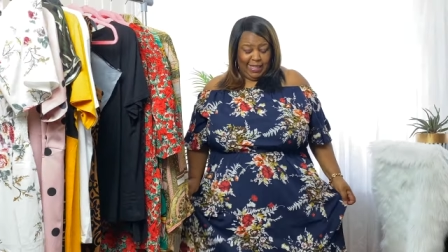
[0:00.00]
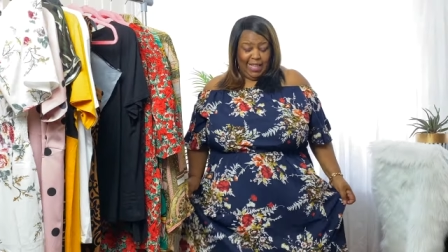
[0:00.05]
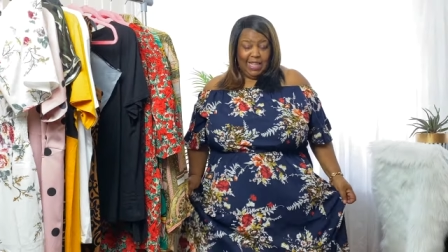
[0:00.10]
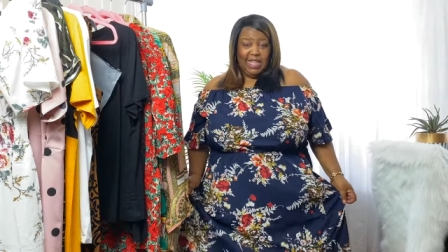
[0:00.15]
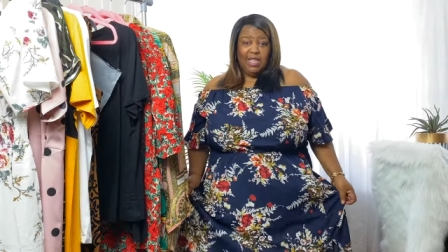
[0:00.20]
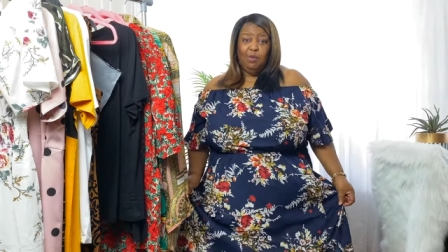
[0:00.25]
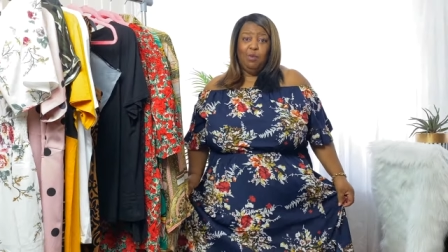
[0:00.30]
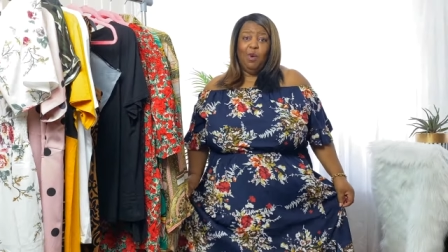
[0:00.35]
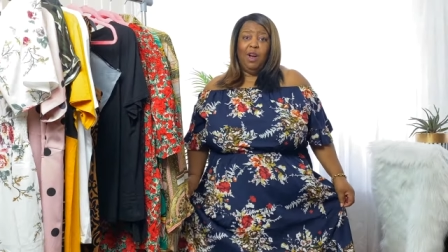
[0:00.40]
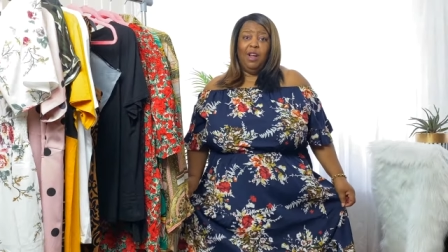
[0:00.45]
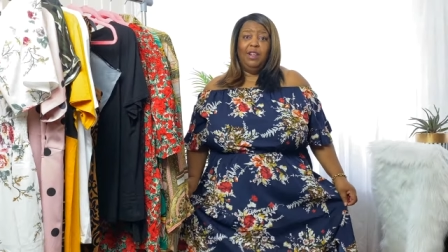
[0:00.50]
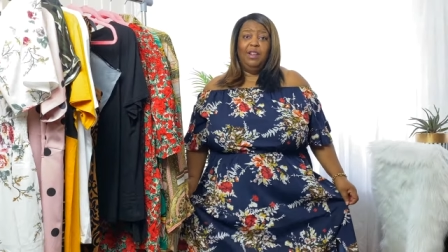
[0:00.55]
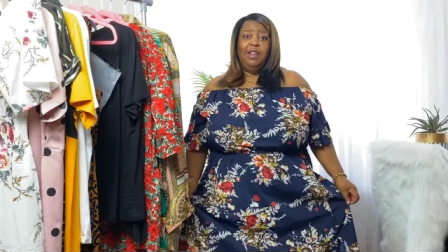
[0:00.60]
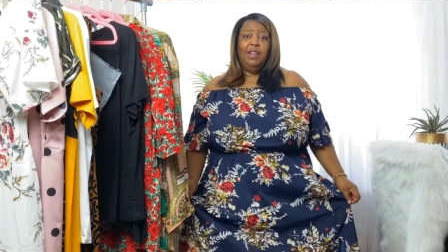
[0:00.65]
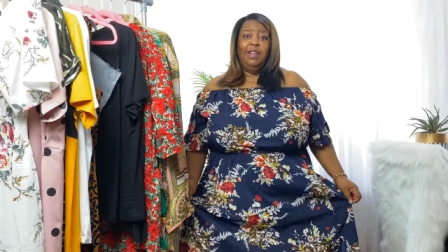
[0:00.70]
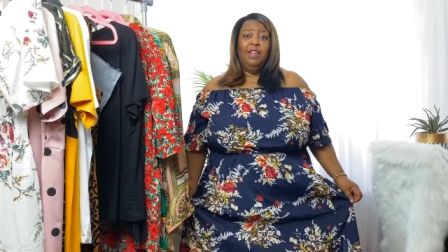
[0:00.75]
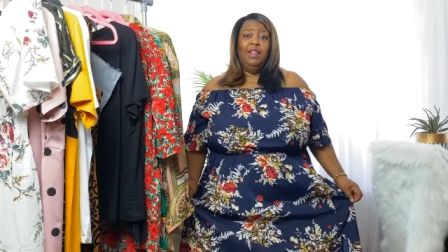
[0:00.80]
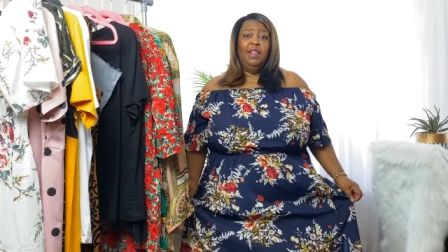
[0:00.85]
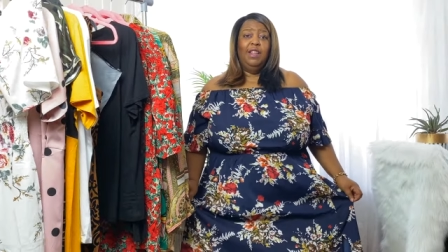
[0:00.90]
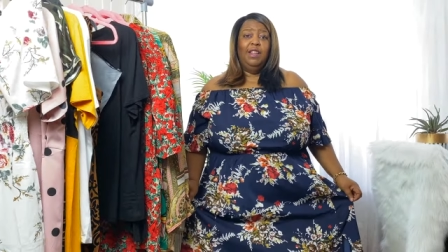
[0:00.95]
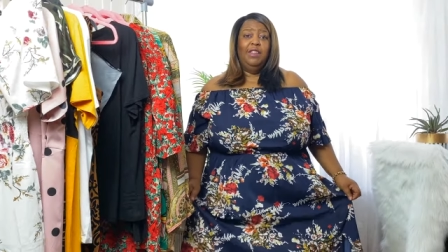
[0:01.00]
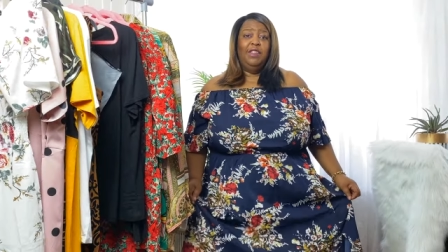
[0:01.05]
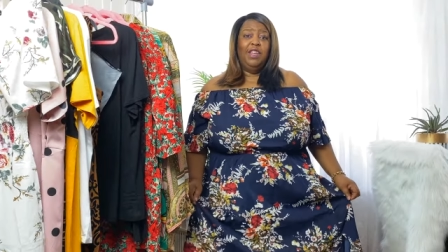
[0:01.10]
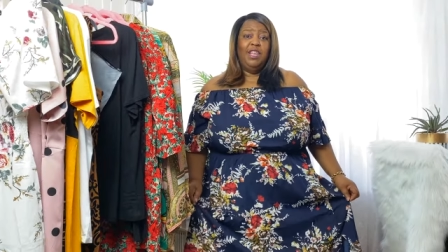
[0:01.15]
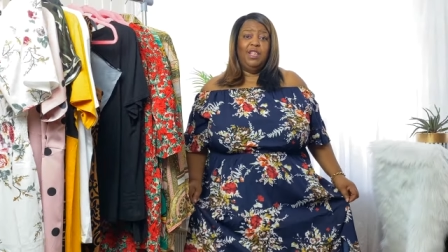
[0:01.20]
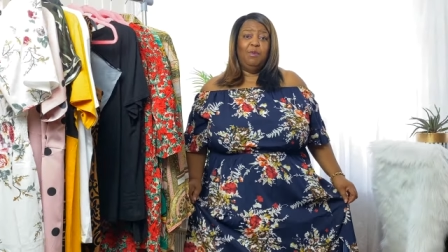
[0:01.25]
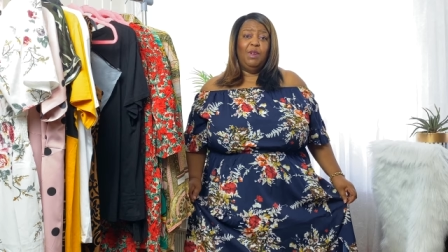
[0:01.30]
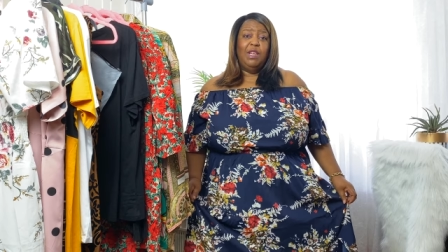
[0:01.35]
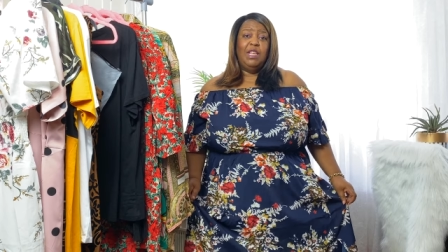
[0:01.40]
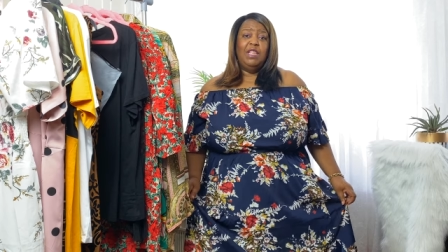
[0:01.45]
this one.
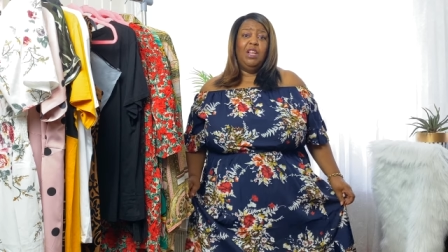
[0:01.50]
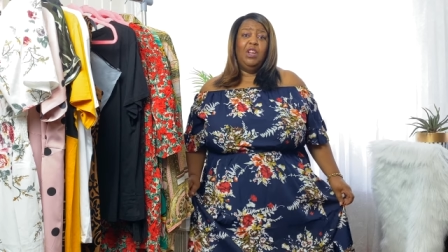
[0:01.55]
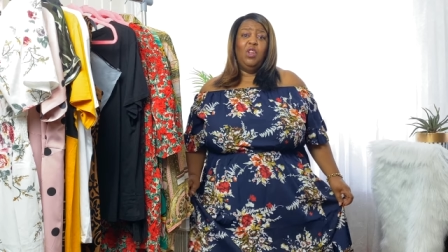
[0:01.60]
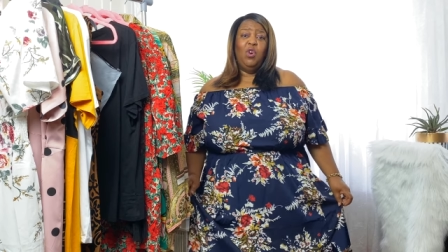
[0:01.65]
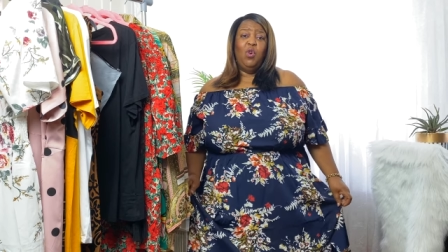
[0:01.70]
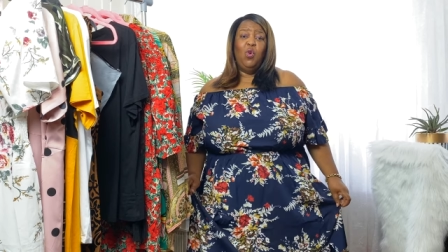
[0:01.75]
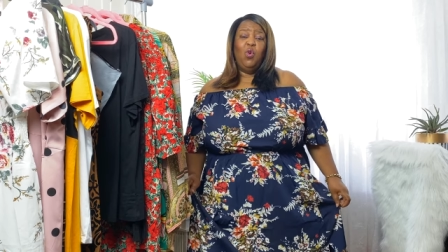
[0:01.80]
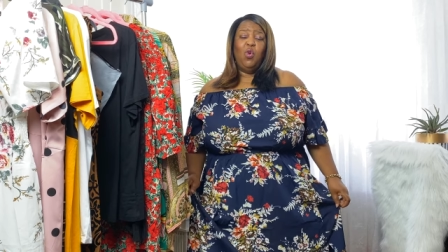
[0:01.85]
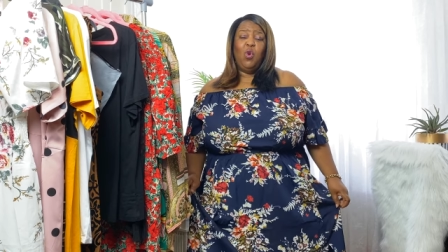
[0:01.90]
This one is a little